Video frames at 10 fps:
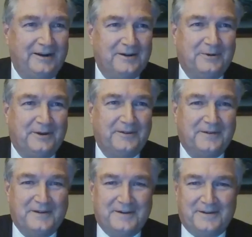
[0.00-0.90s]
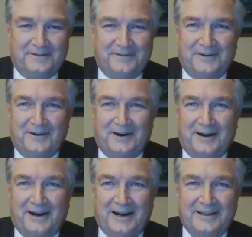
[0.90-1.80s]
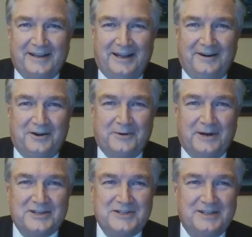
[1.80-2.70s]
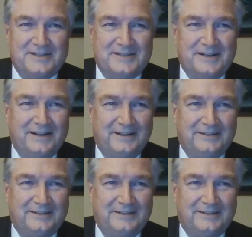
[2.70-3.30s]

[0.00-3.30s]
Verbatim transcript: Questions? All right, and no questions?